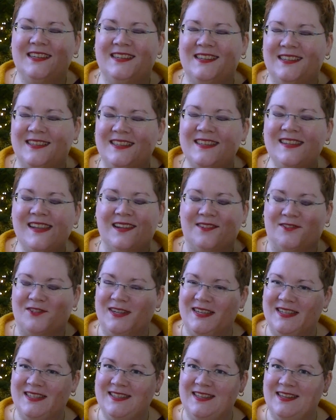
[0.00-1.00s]
It's like
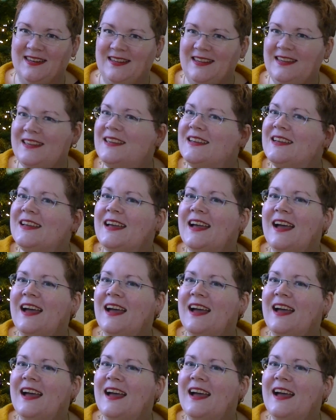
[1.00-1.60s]
really silly.